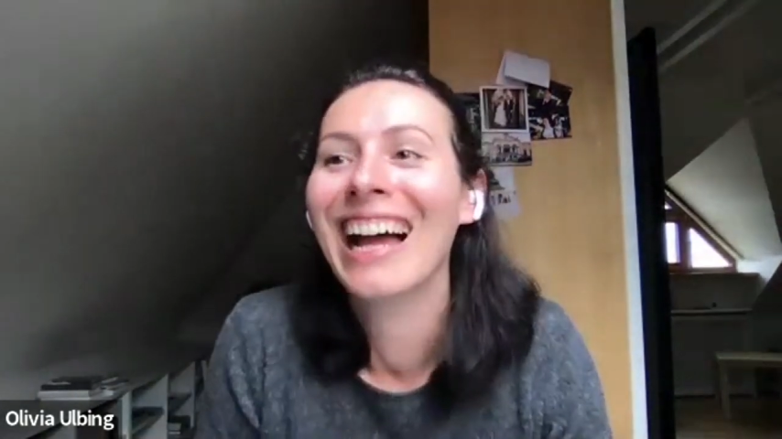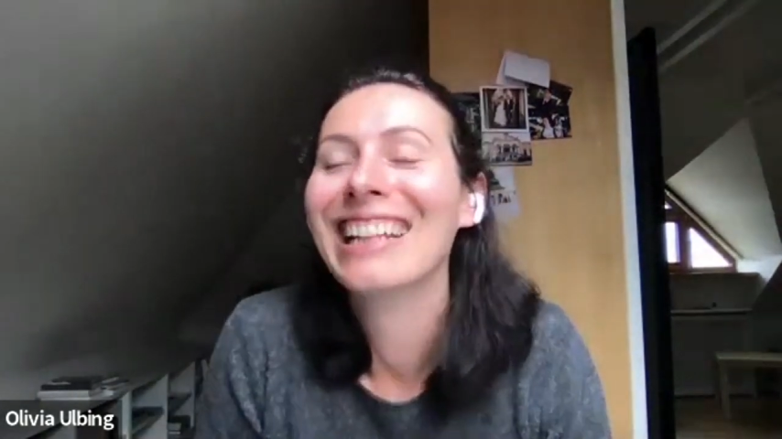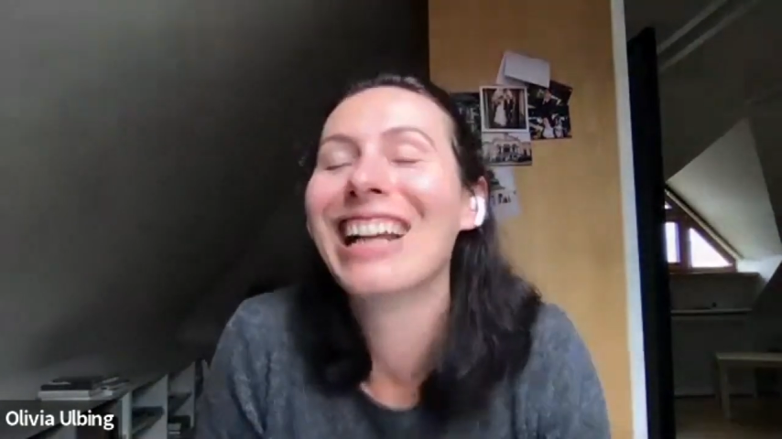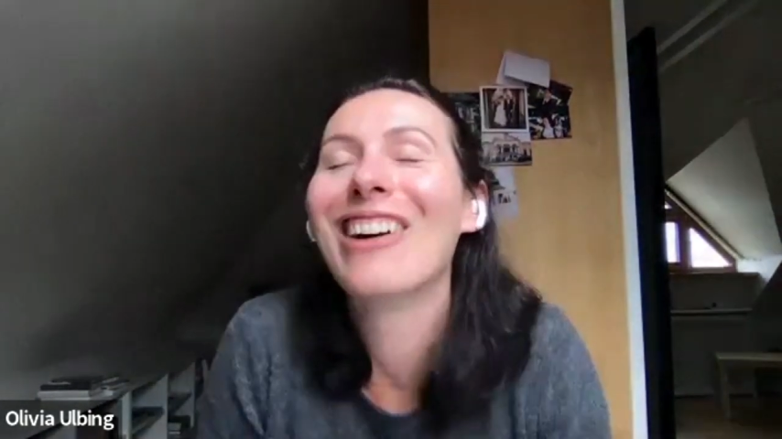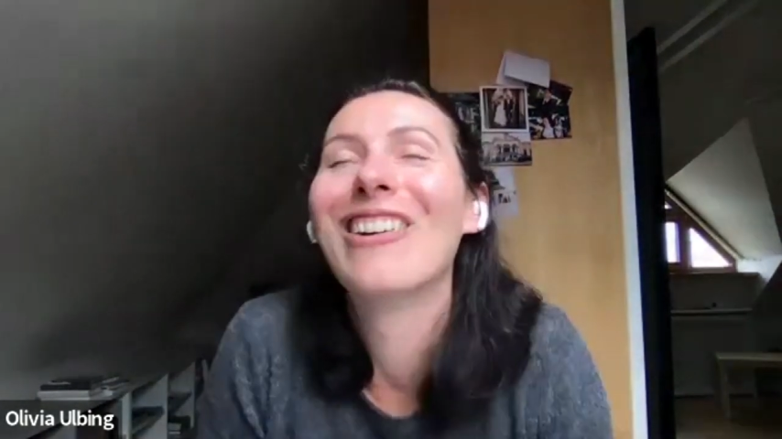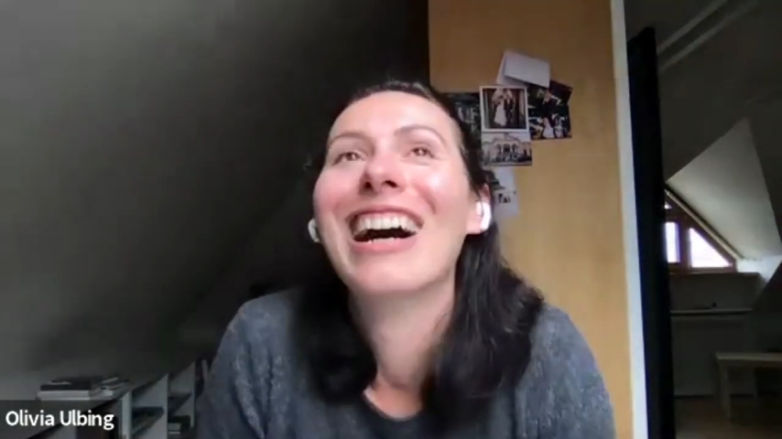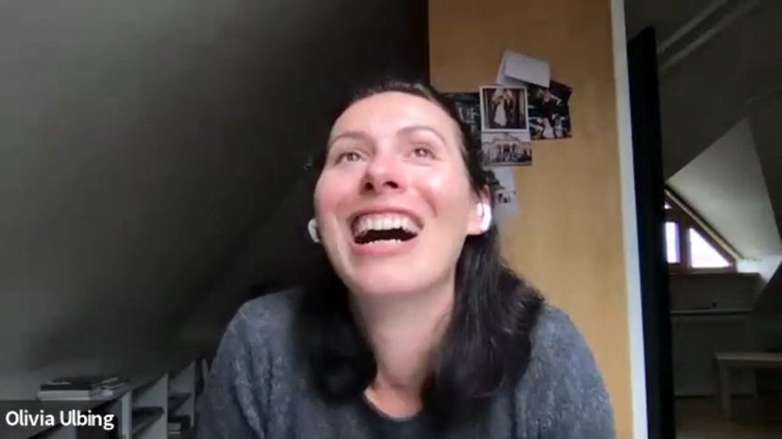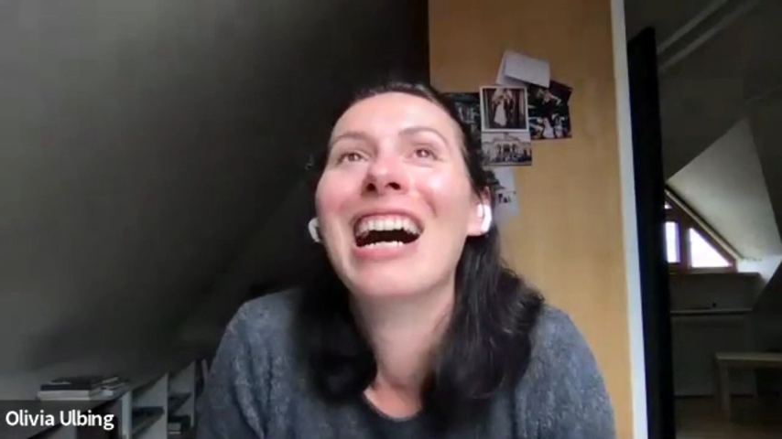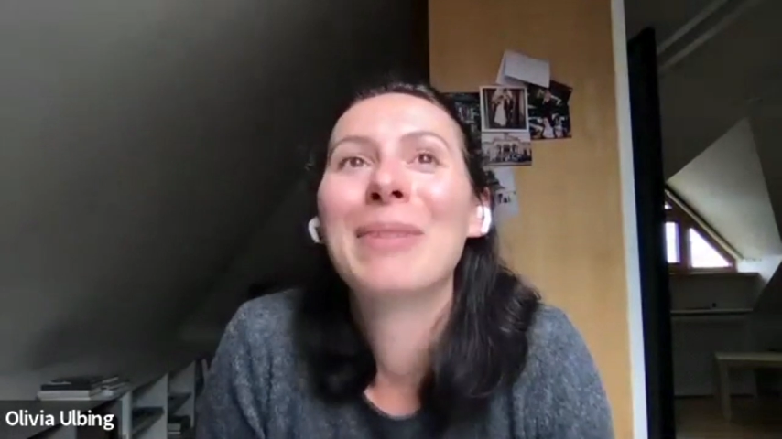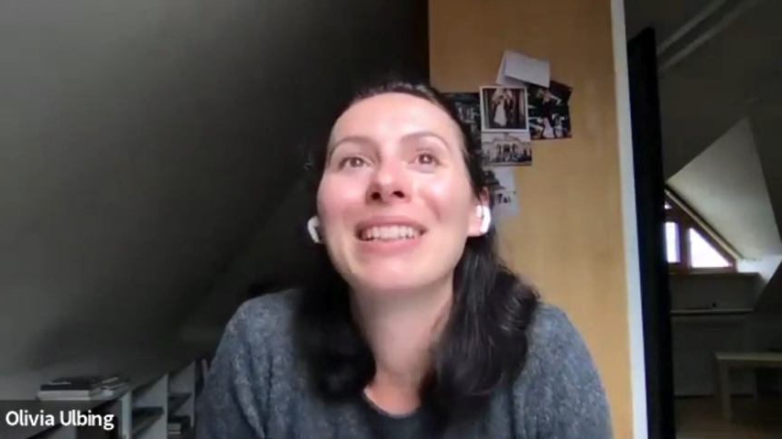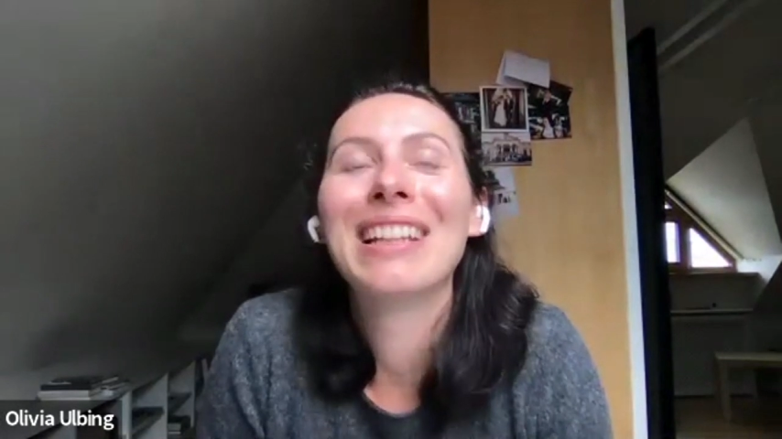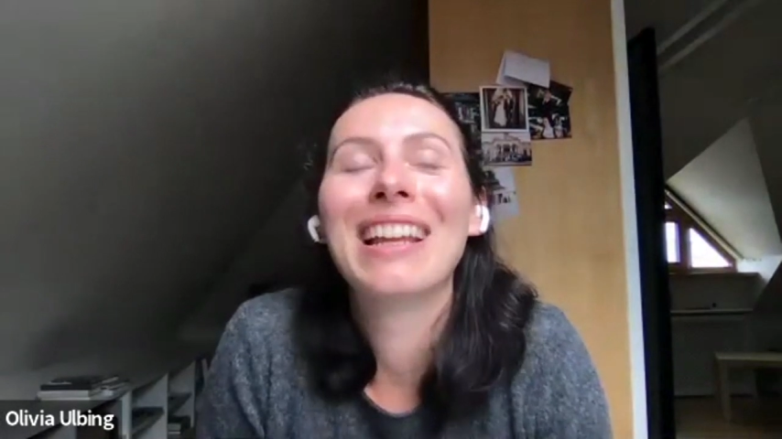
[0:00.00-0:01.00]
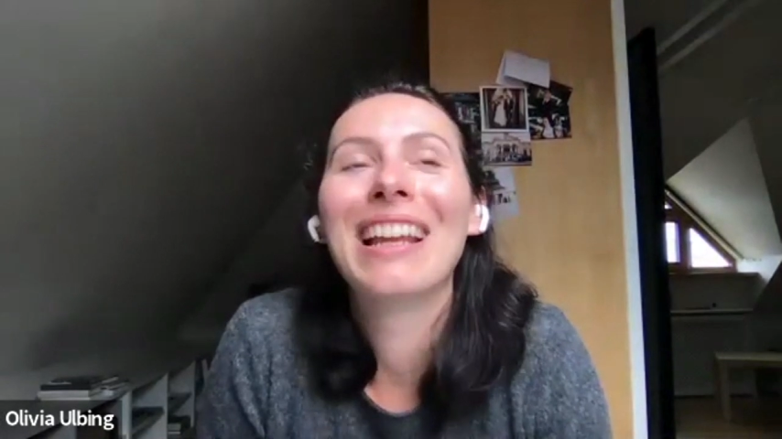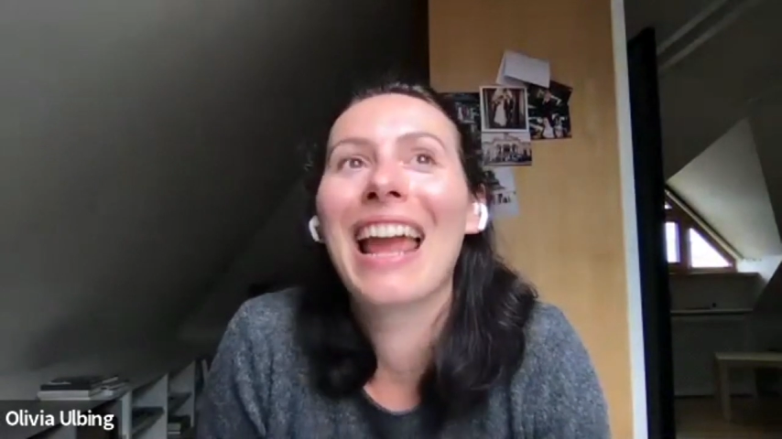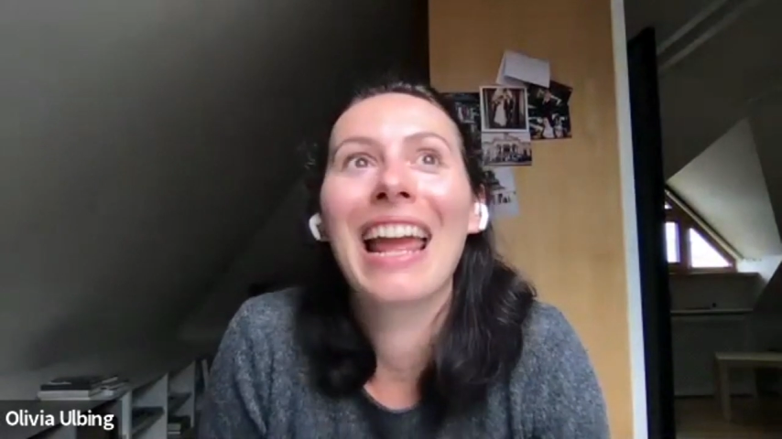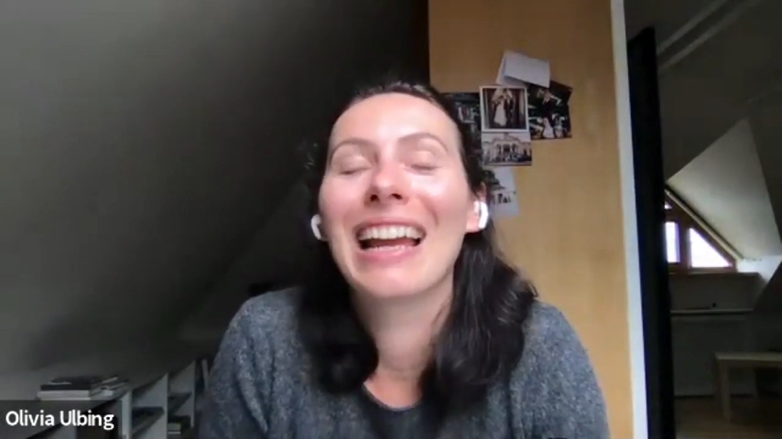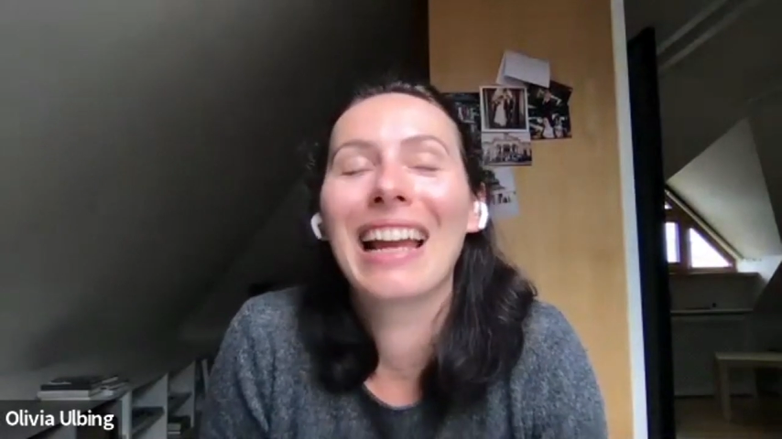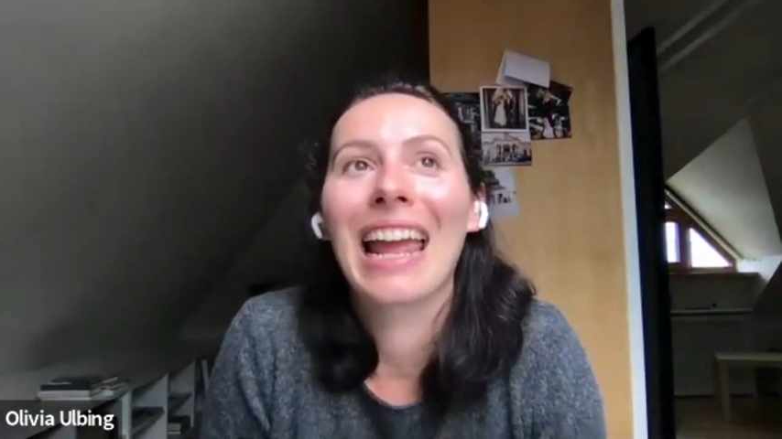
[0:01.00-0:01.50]
No, but
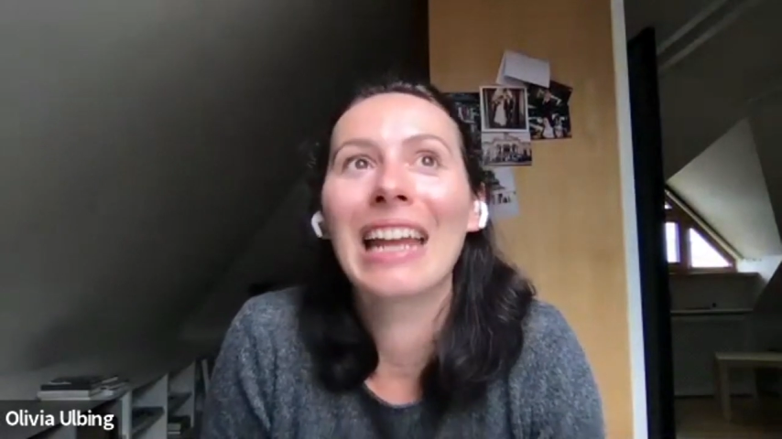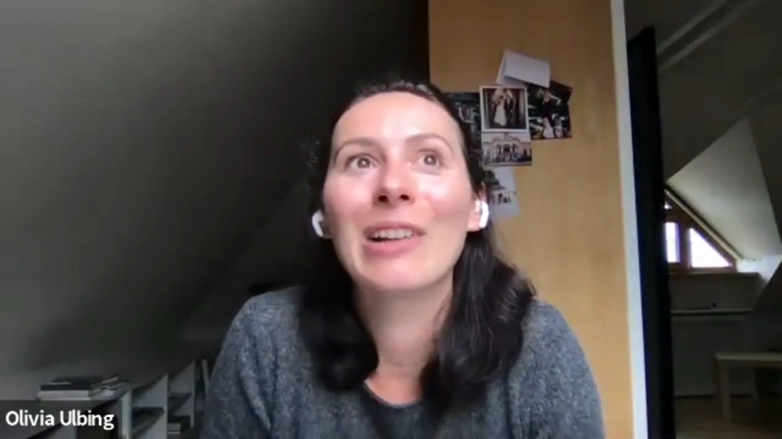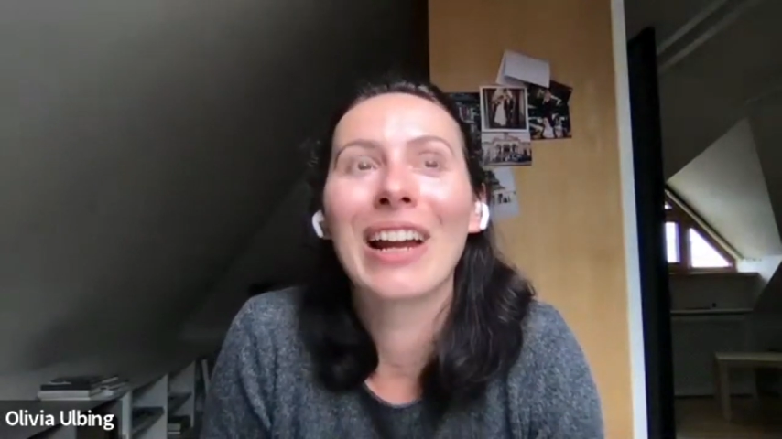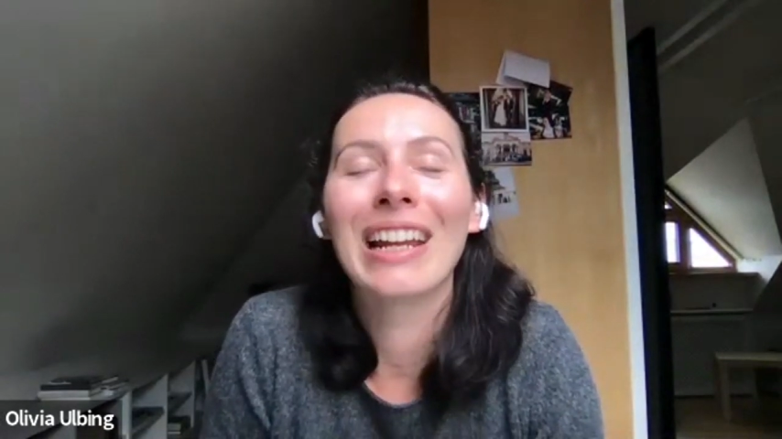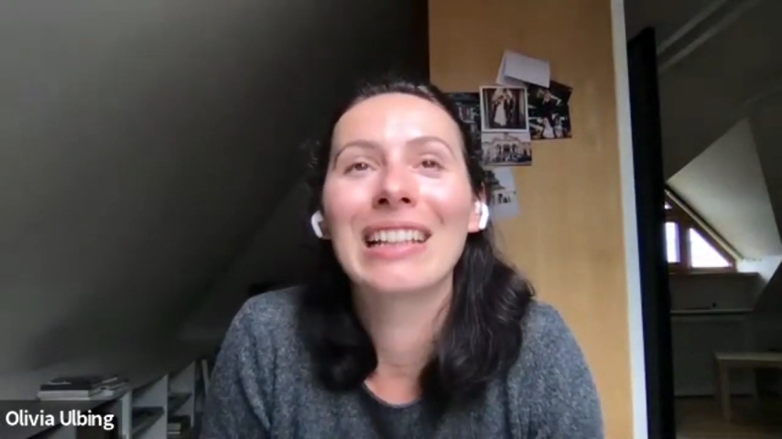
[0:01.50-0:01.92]
anyway,